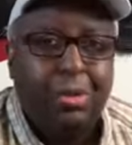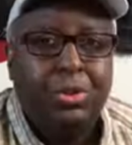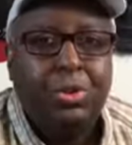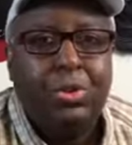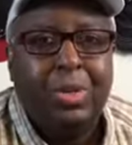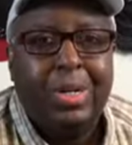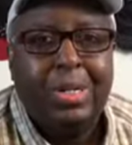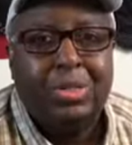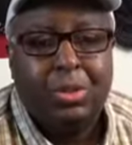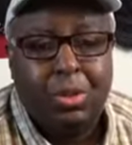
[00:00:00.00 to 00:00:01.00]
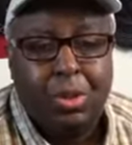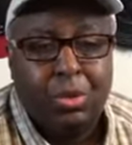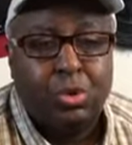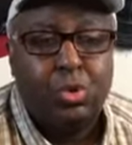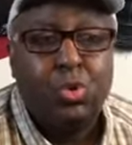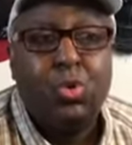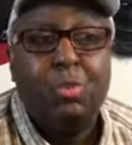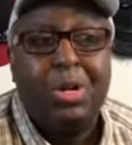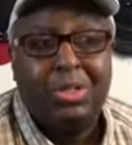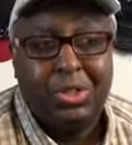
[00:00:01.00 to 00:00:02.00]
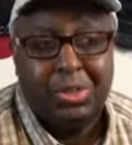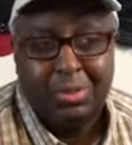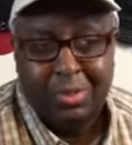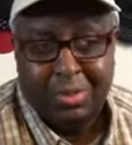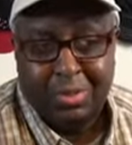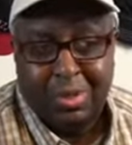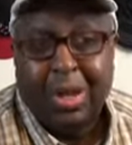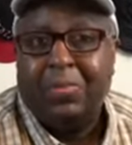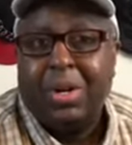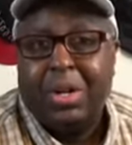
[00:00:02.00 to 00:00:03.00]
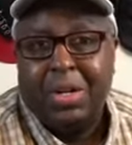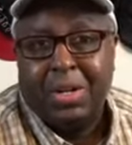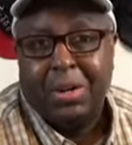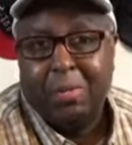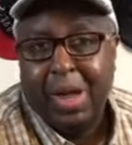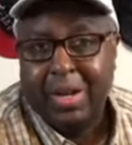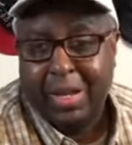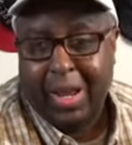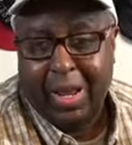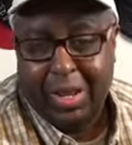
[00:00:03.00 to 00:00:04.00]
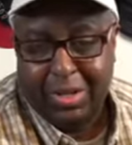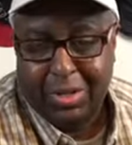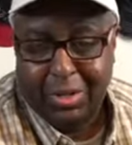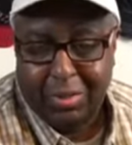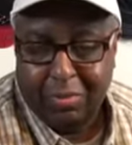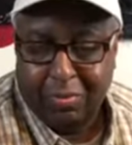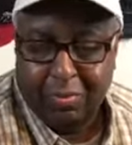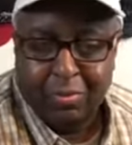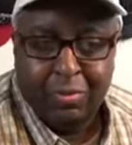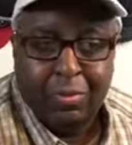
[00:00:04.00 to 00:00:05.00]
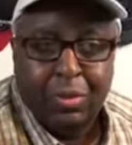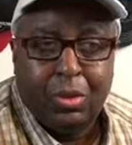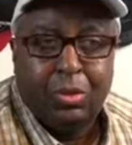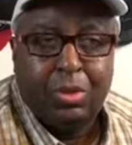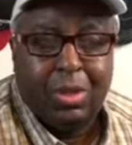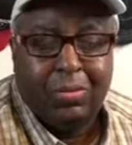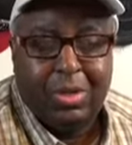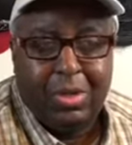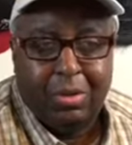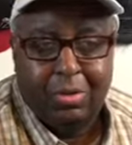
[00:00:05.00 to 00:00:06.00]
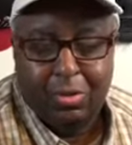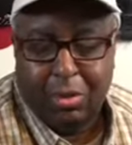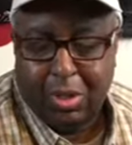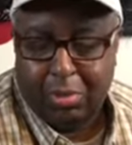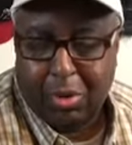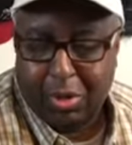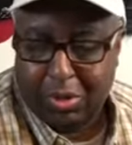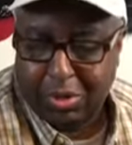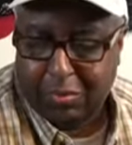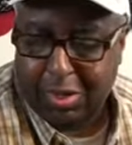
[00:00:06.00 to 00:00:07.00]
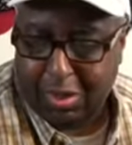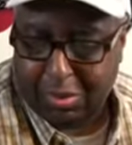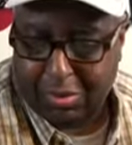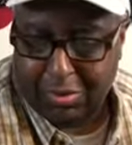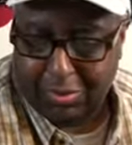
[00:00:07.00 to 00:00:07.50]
was enjoying that cigar so much, I forgot I had to come back and do another video, do the other part of this video.